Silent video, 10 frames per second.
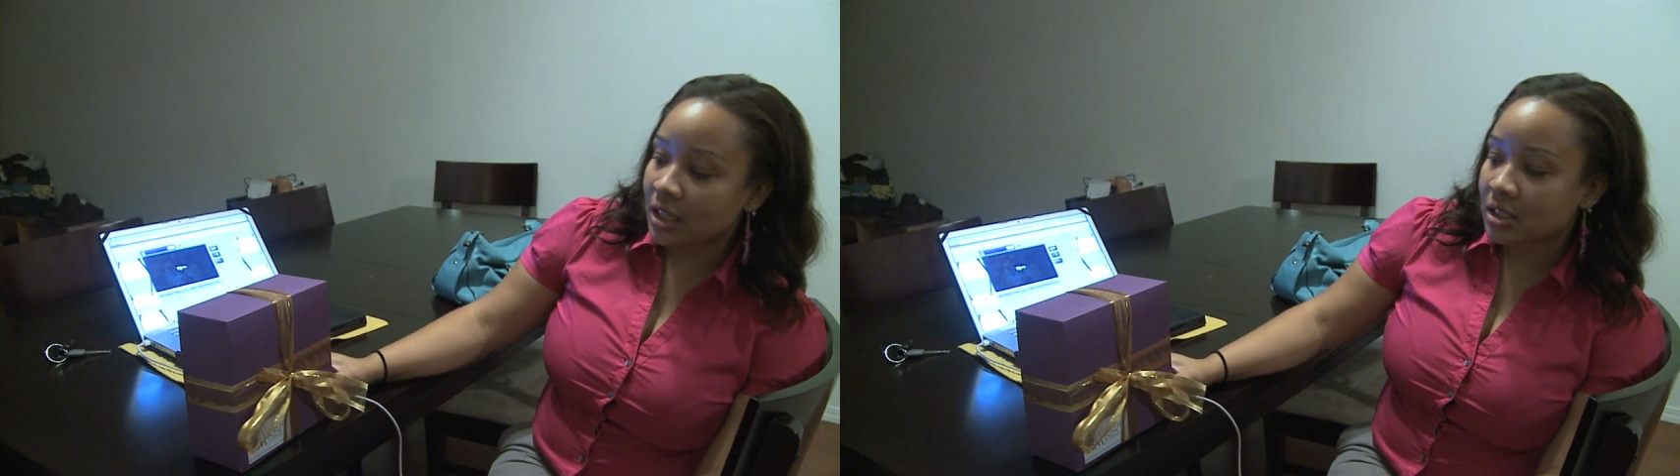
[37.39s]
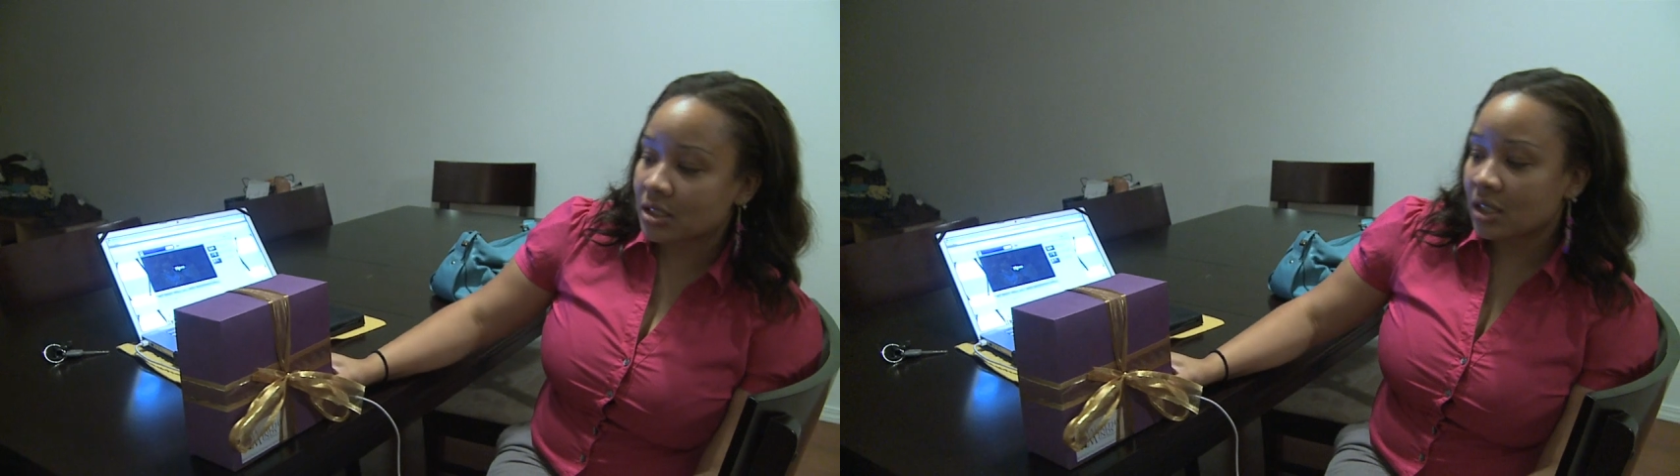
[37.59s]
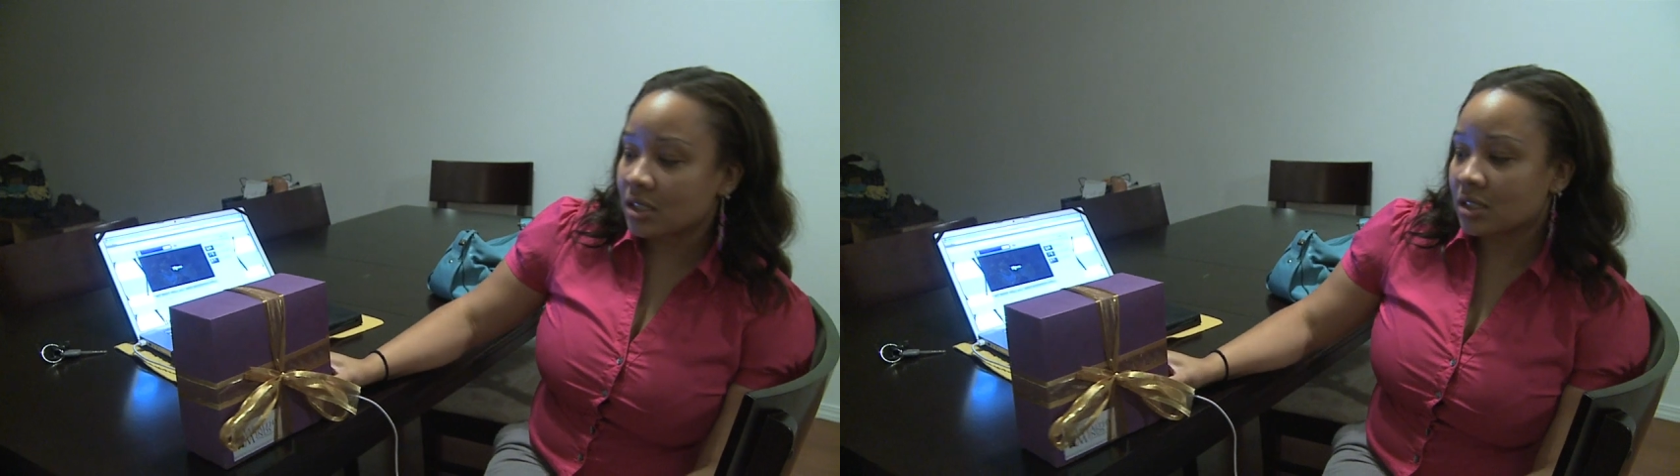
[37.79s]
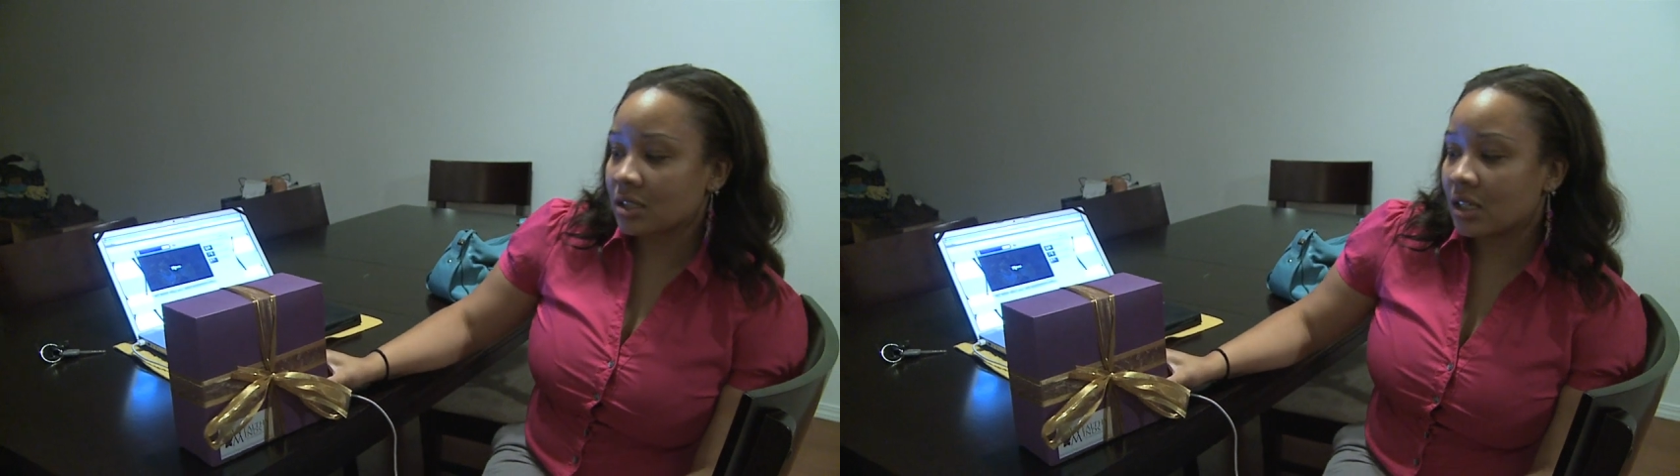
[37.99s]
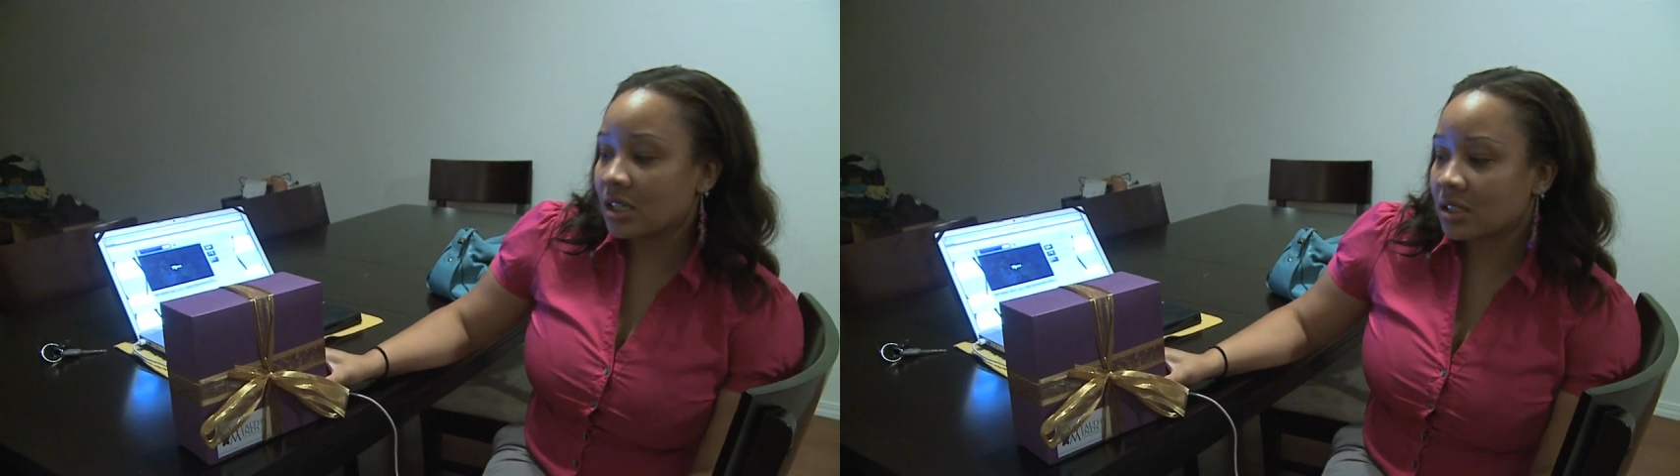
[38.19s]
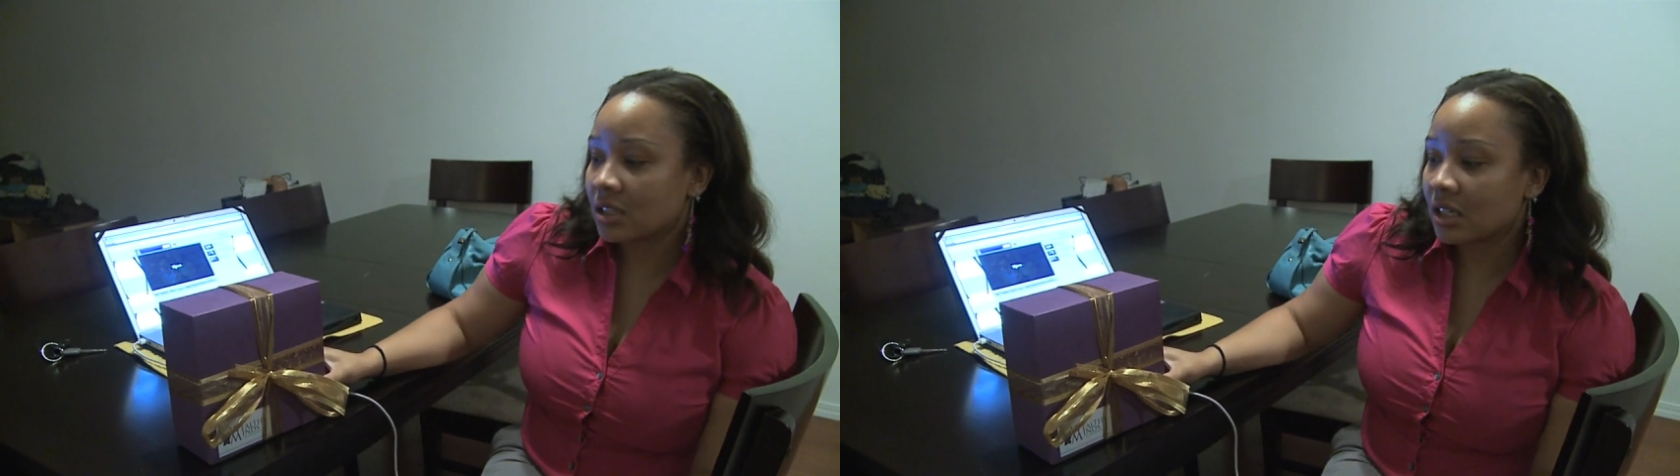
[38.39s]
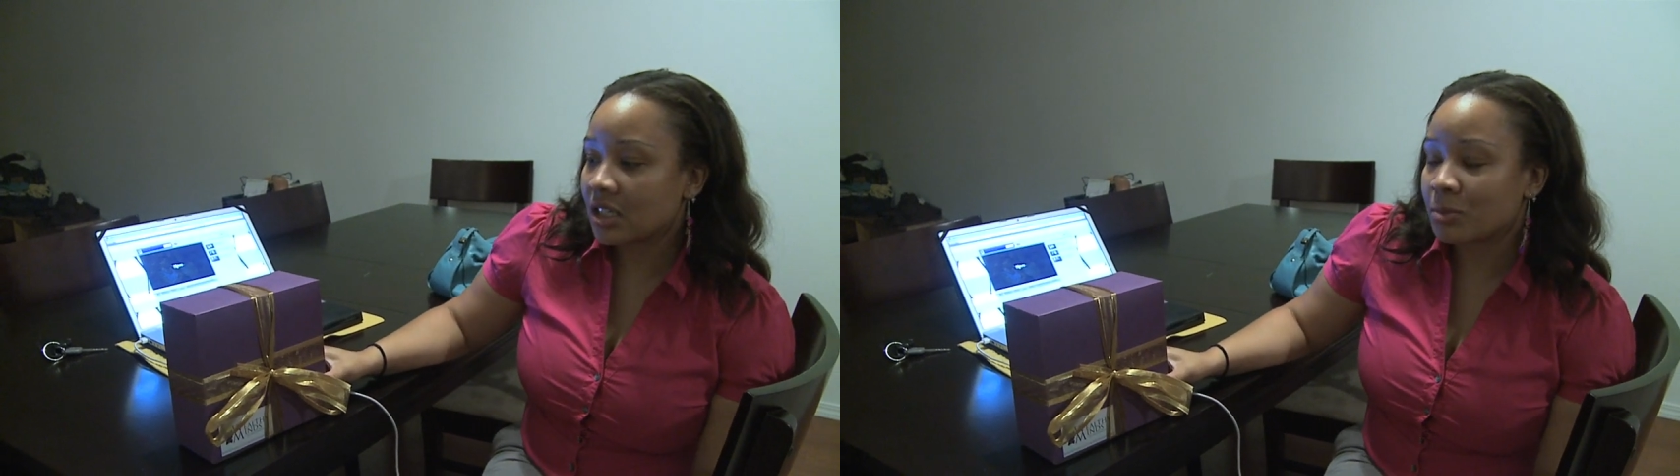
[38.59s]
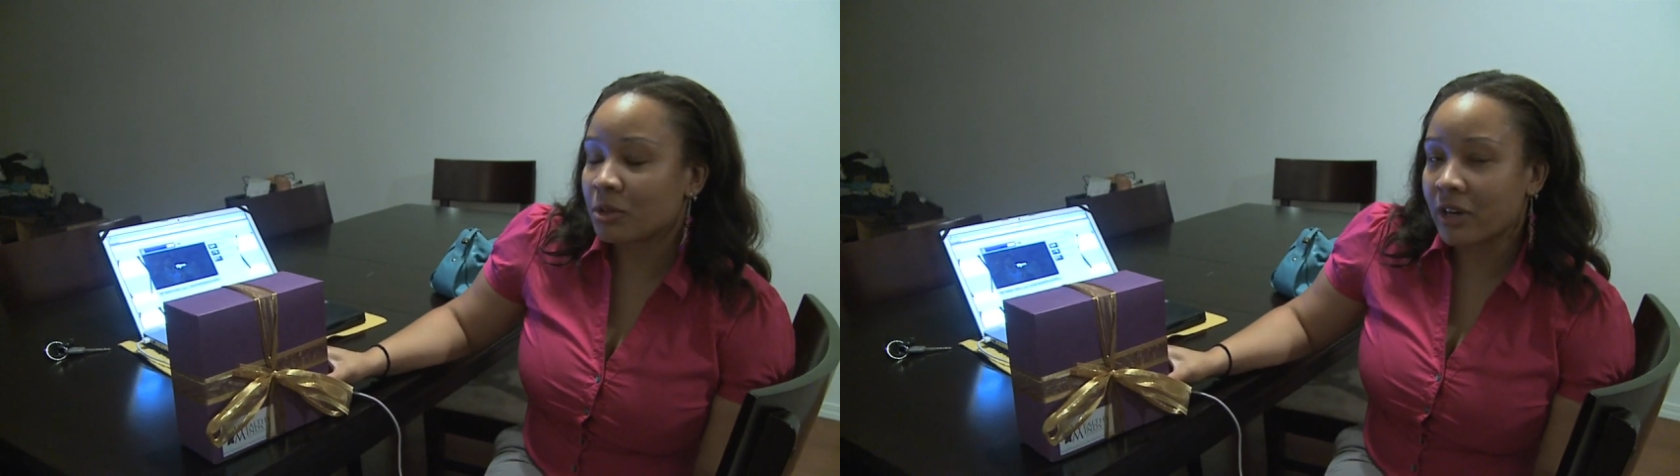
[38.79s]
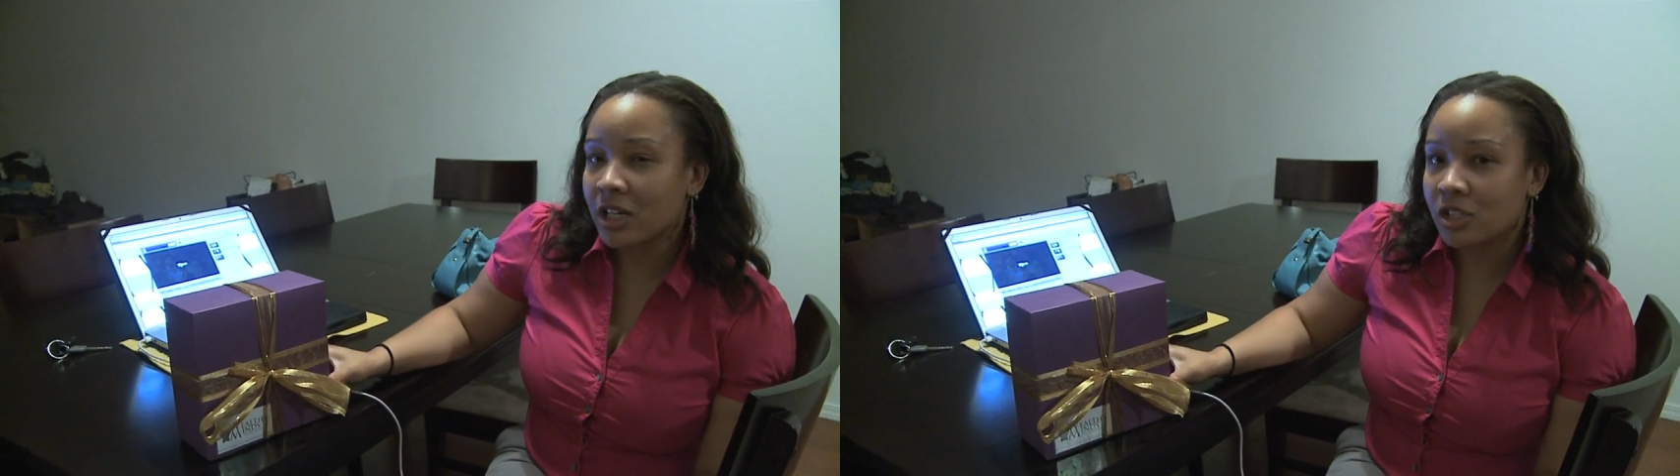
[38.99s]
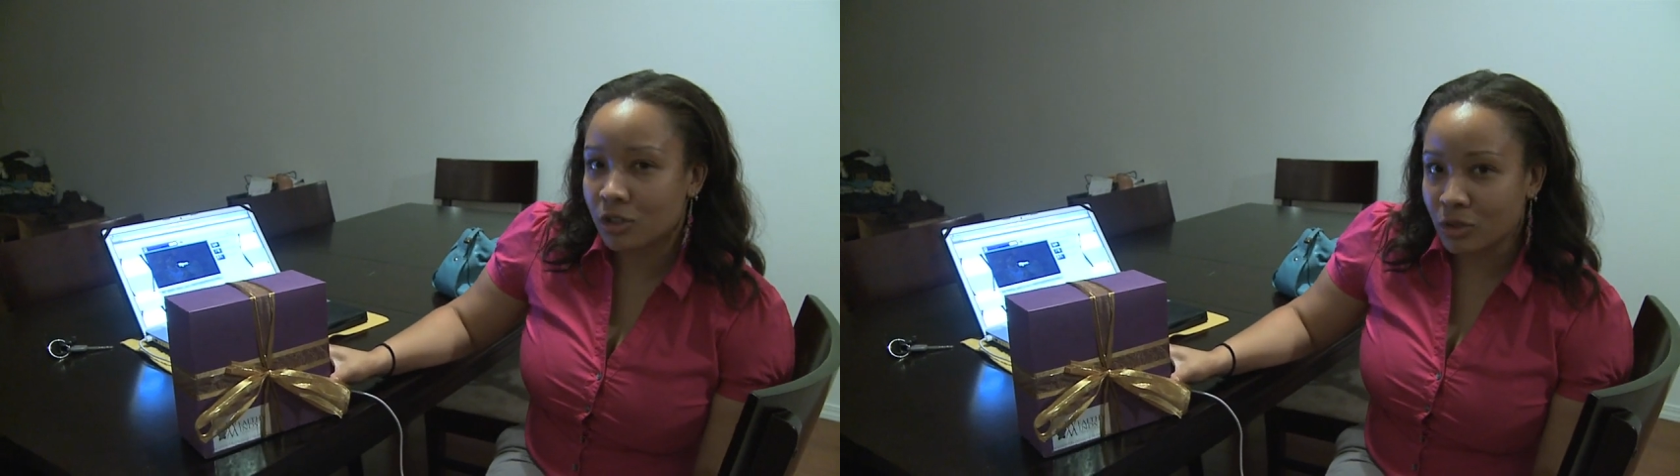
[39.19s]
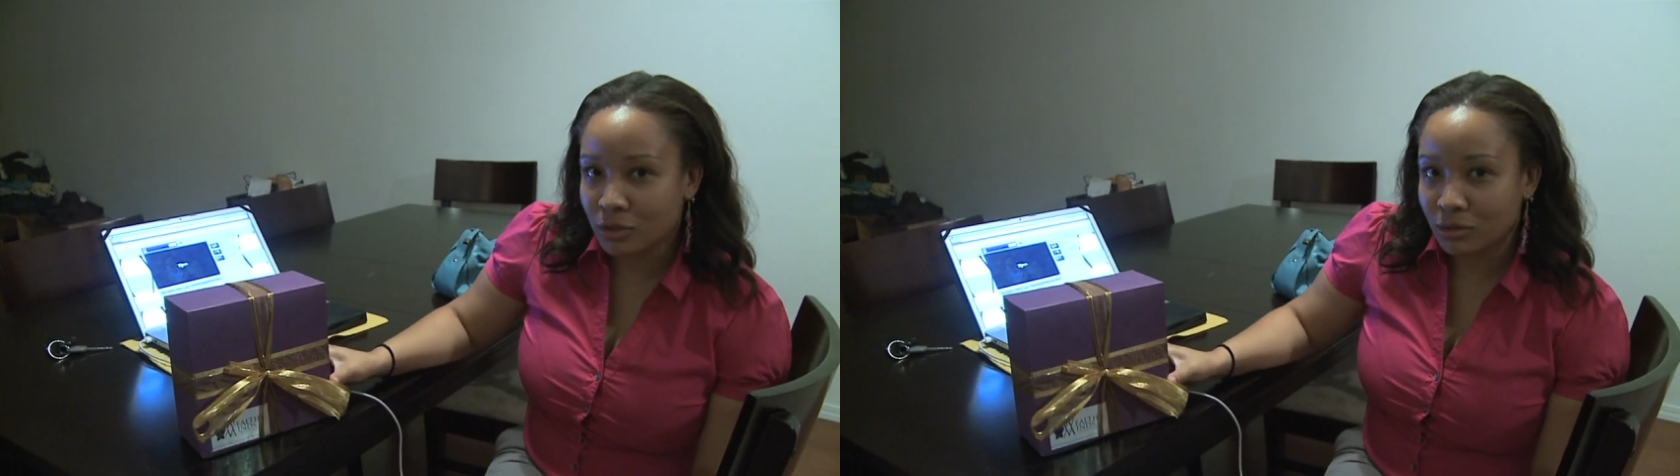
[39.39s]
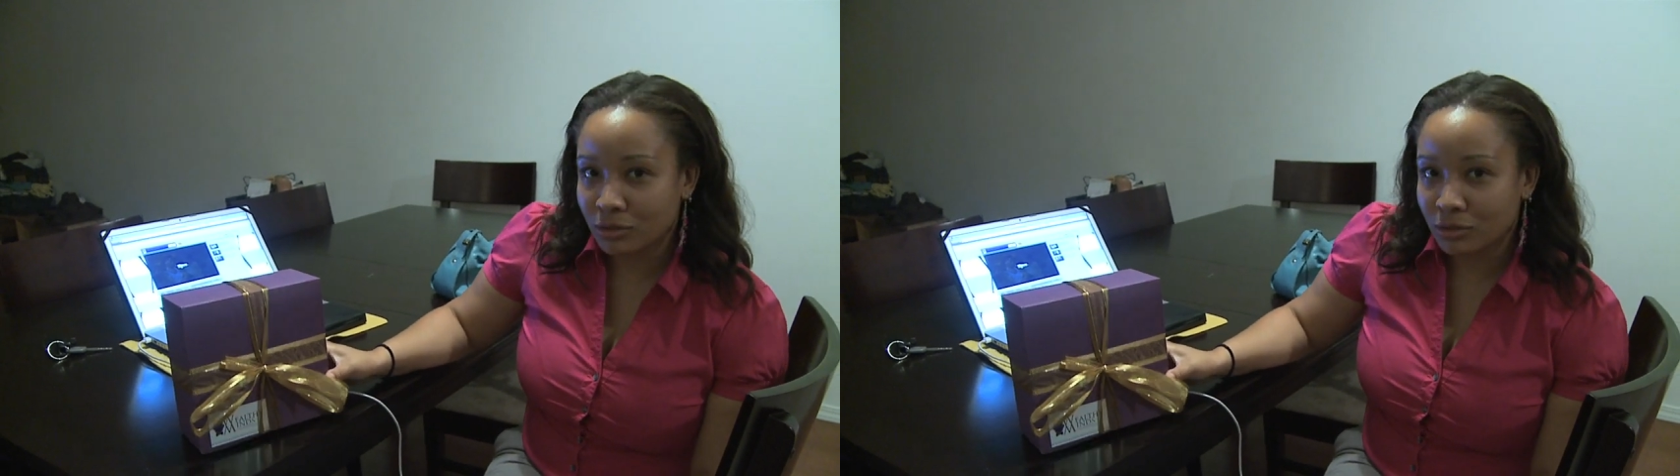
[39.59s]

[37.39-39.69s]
it's an inspirational